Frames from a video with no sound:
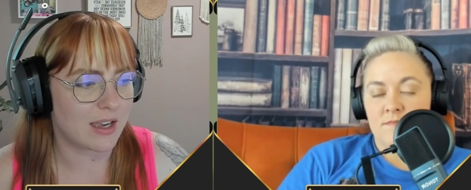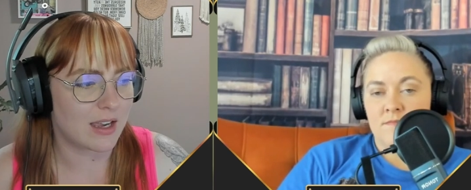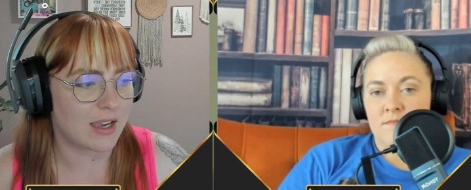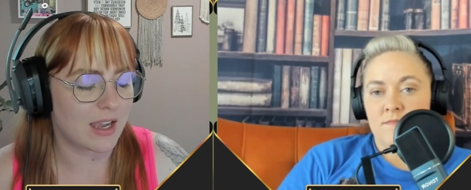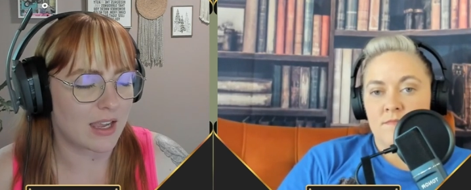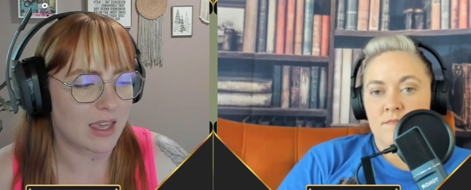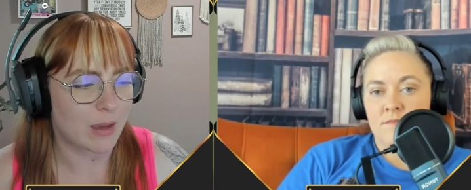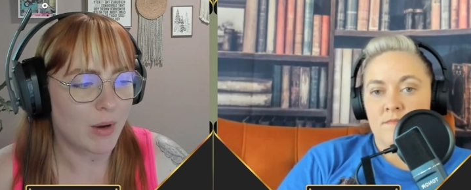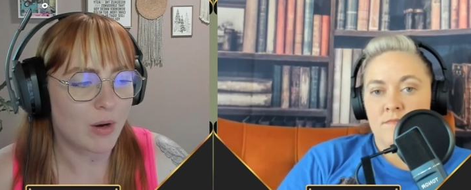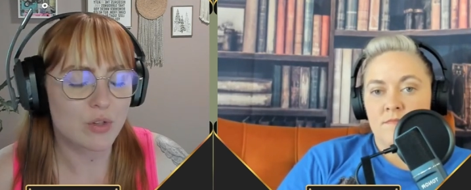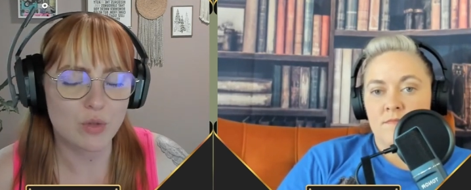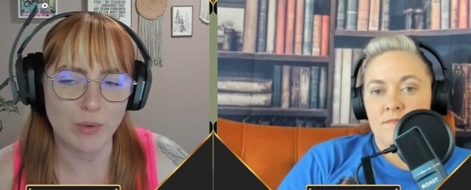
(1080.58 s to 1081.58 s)
Speaker 1: it came
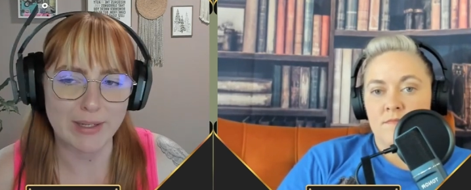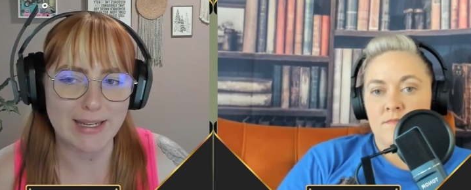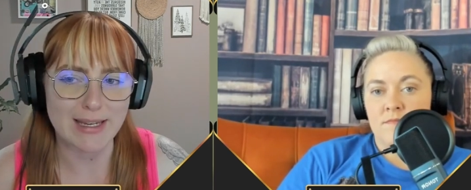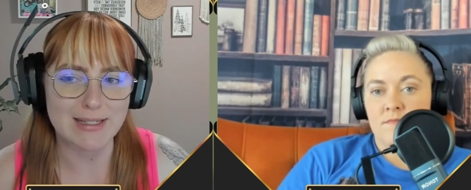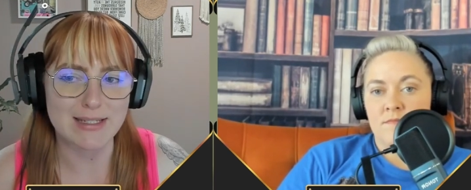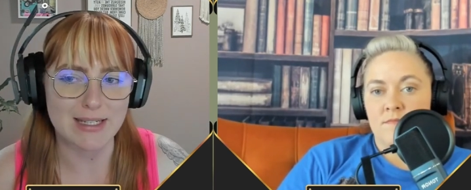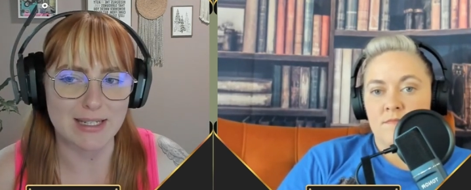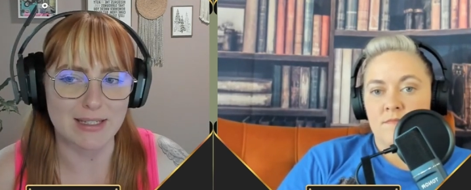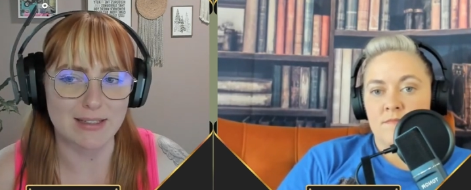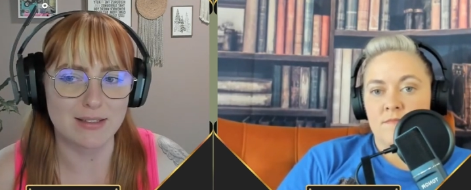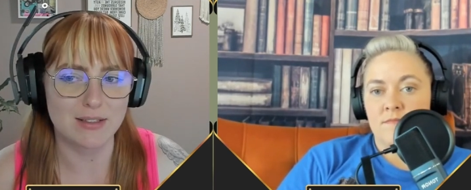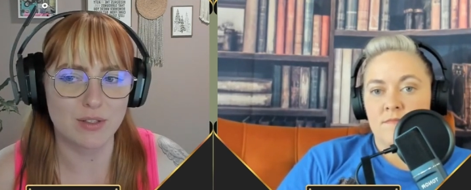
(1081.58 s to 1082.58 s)
out in
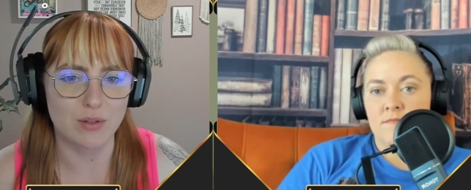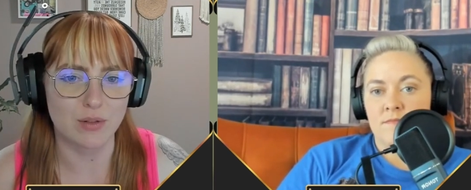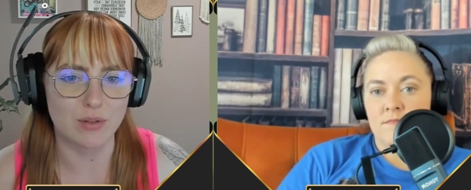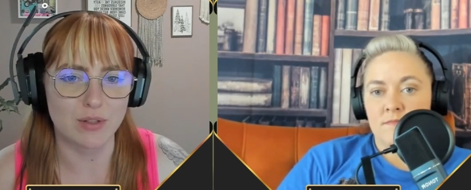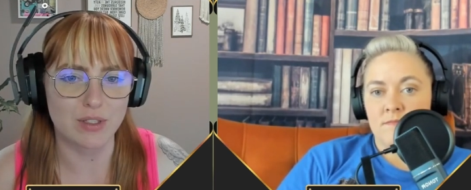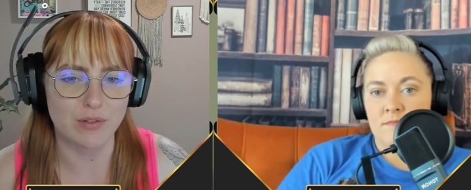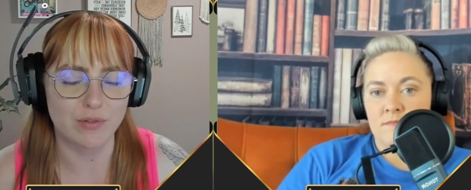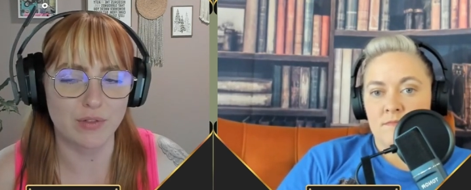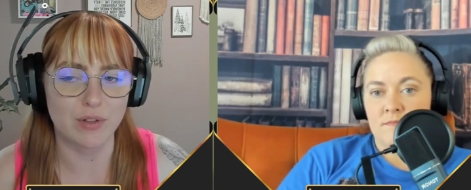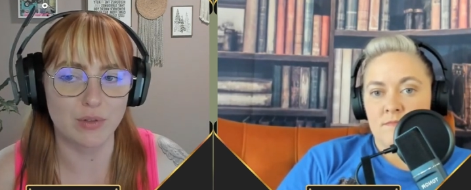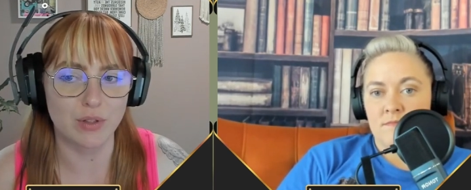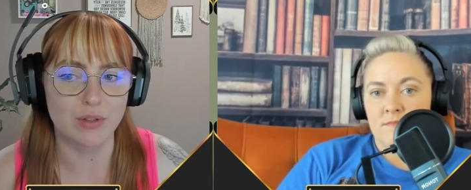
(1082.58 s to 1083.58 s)
2018, so it's a
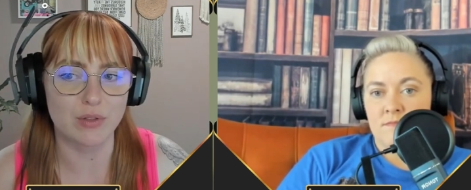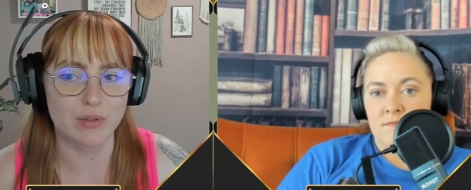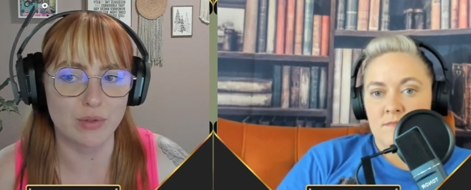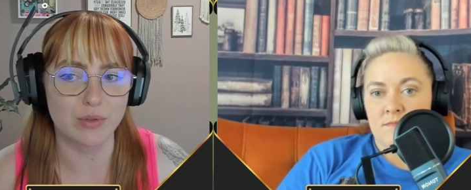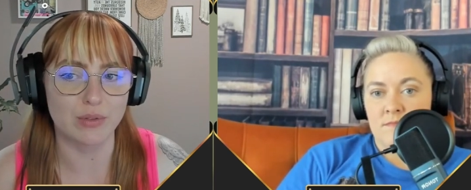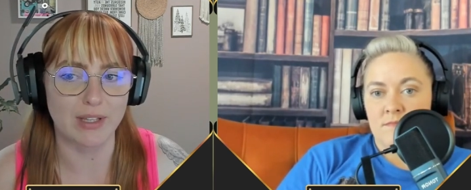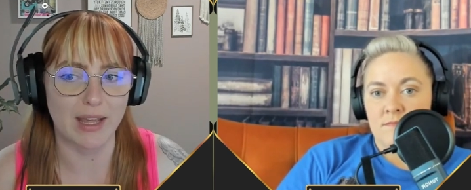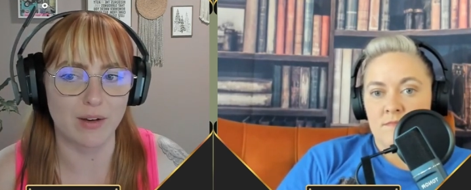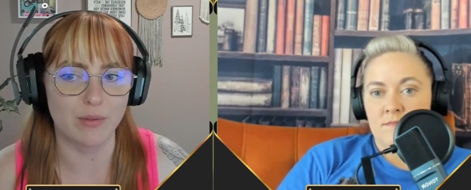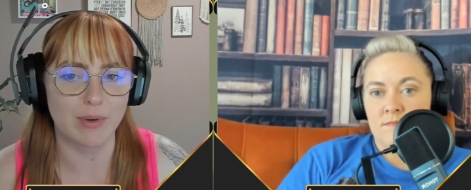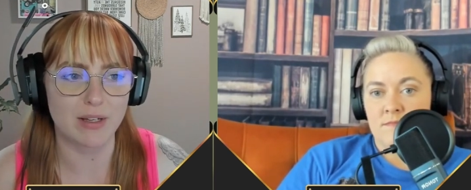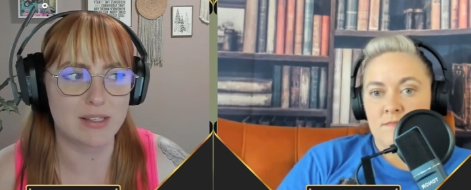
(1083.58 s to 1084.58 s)
few years old now,
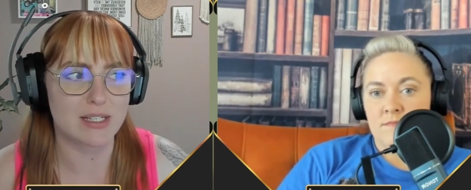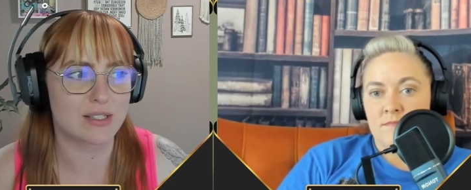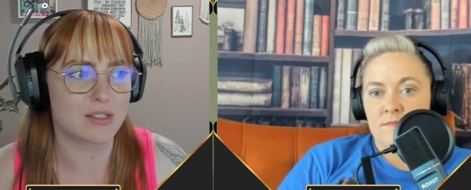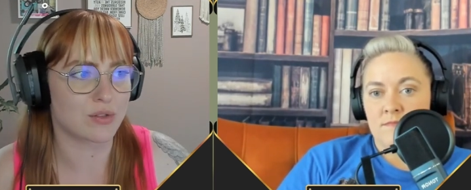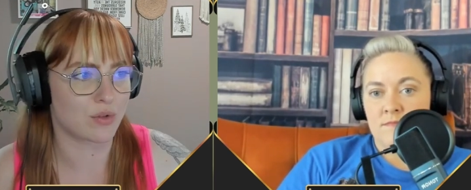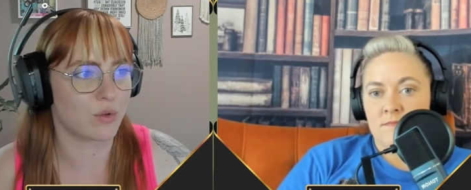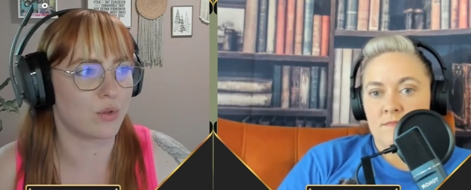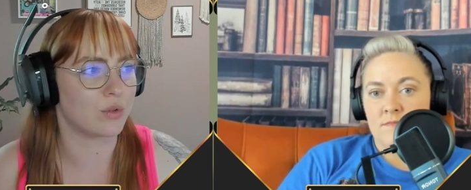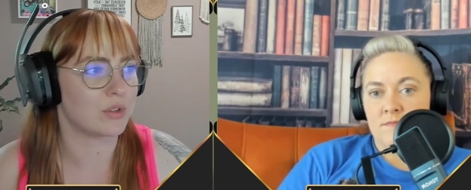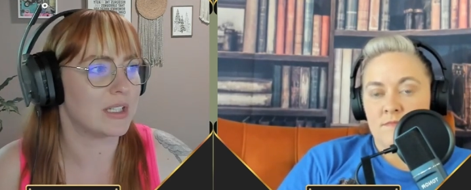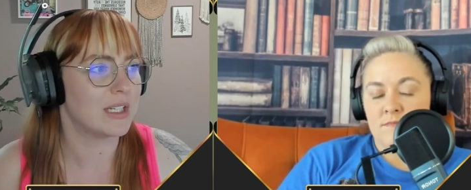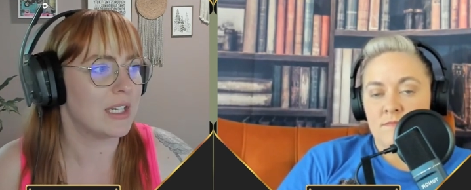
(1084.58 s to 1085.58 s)
about 6 years
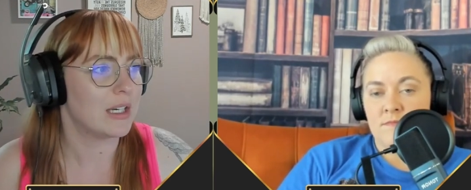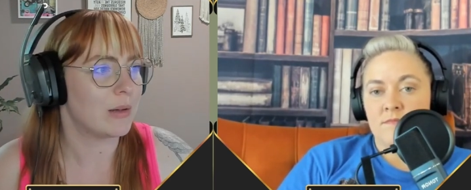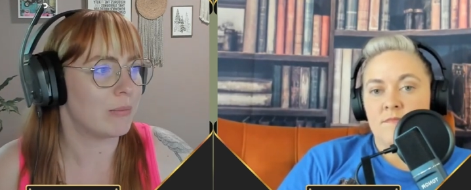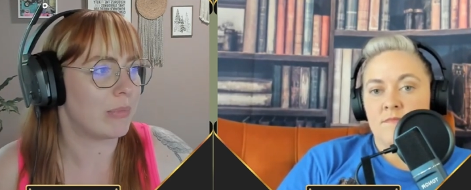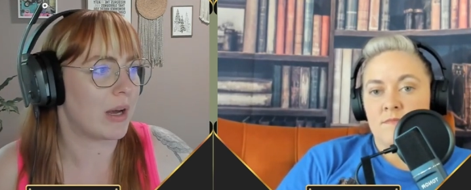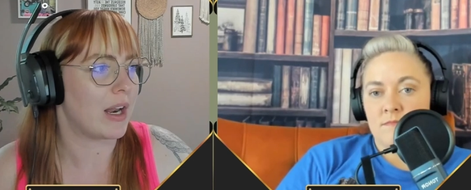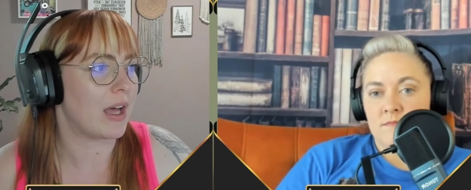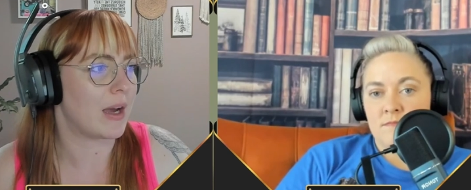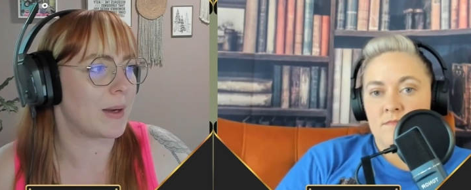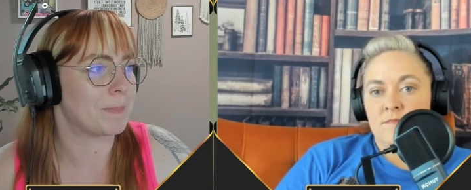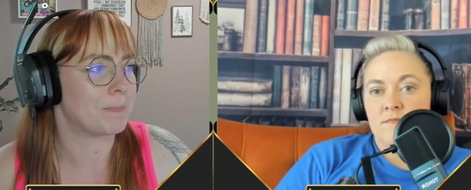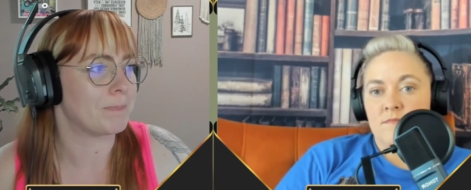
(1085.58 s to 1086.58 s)
old, but
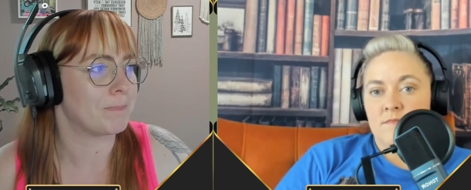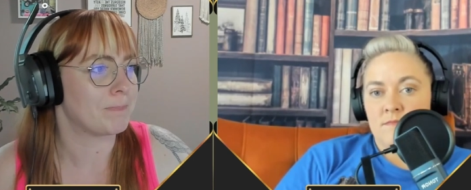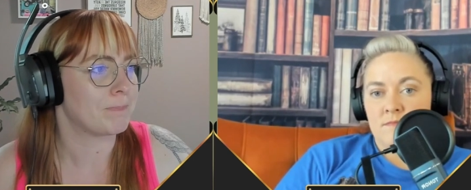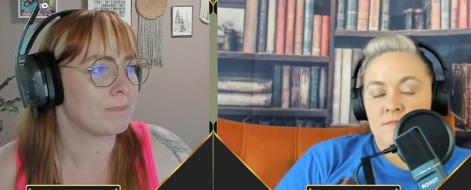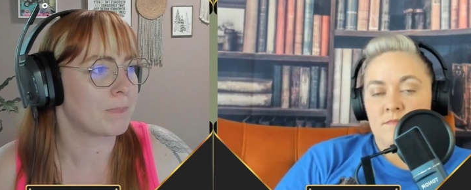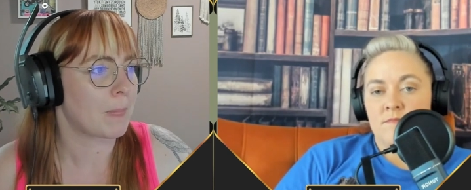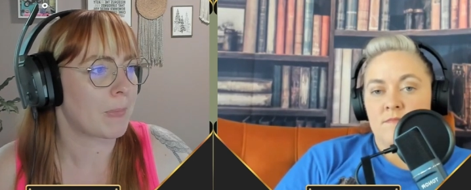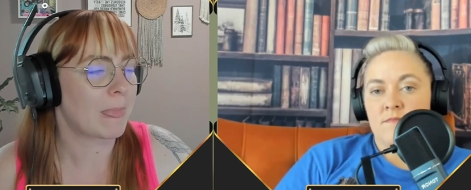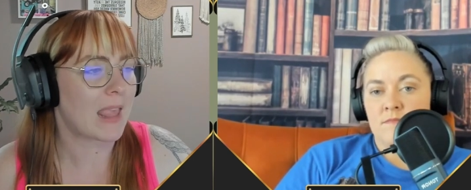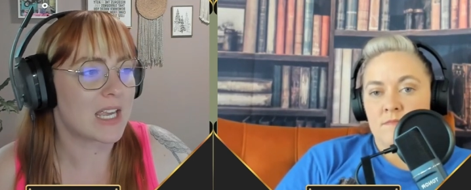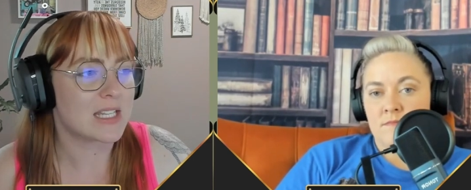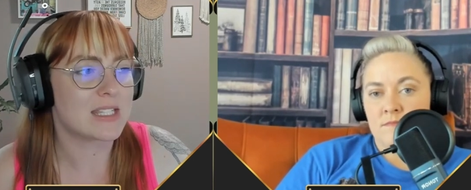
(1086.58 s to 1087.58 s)
um
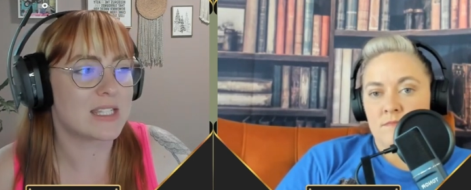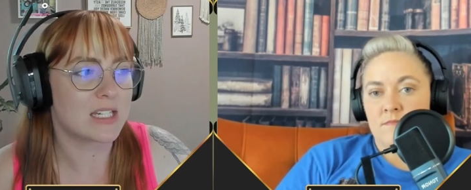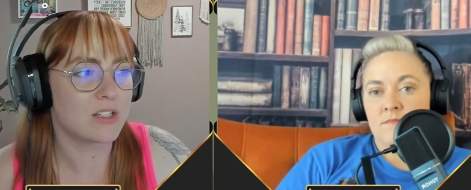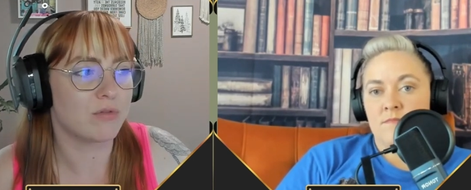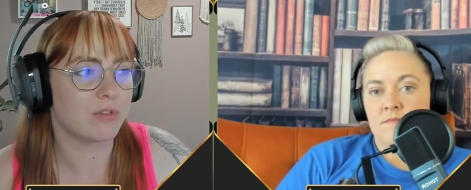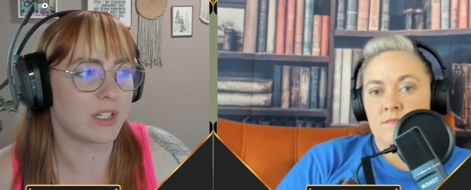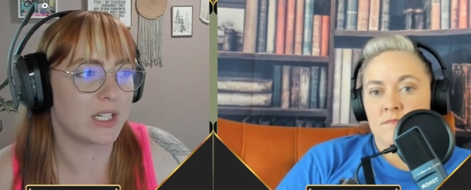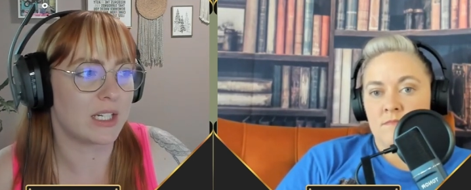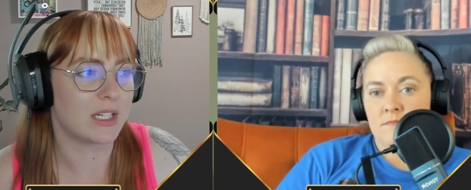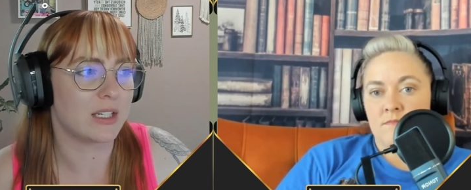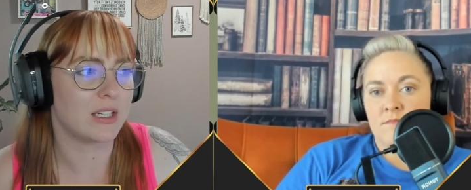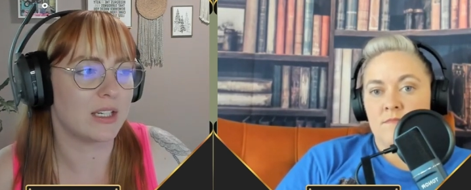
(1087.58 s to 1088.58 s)
it did
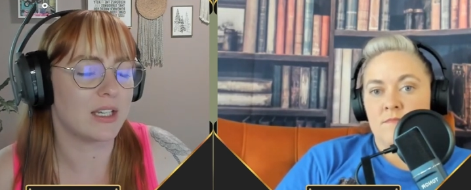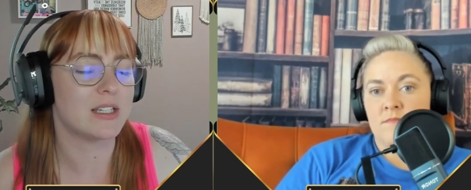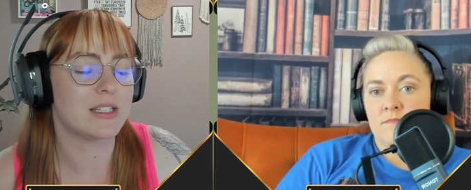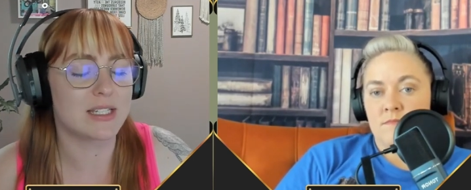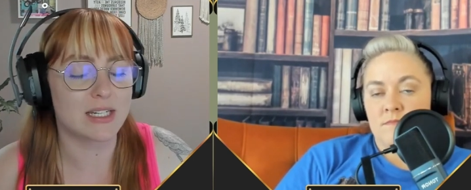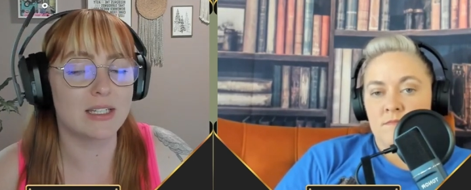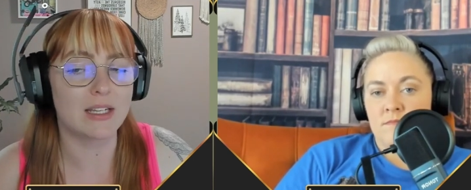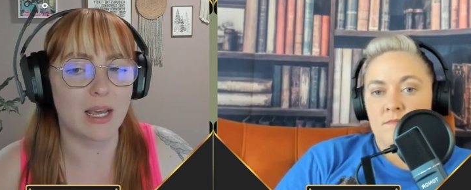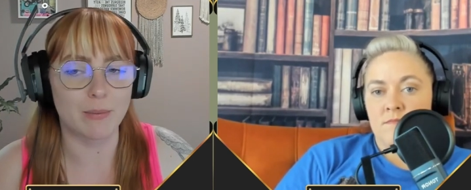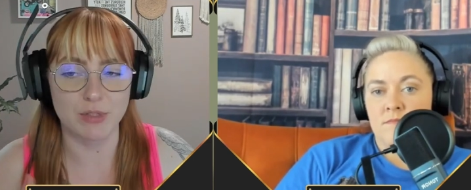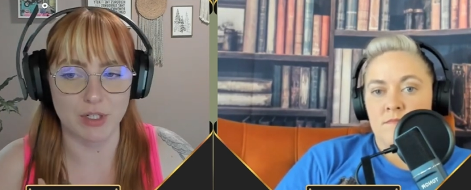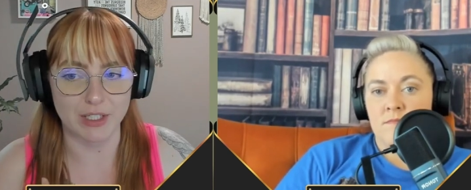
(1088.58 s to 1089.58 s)
re it did
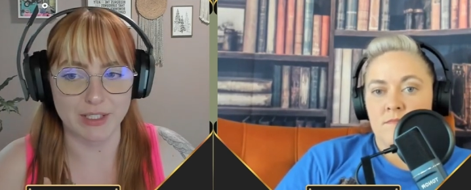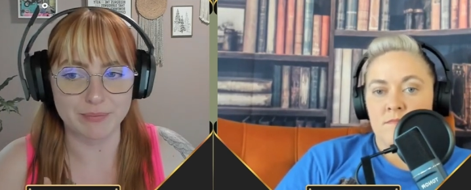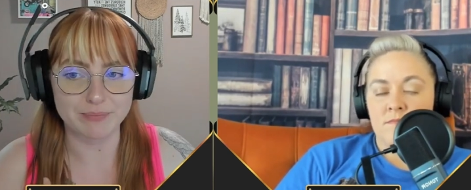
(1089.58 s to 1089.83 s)
I'm sorry.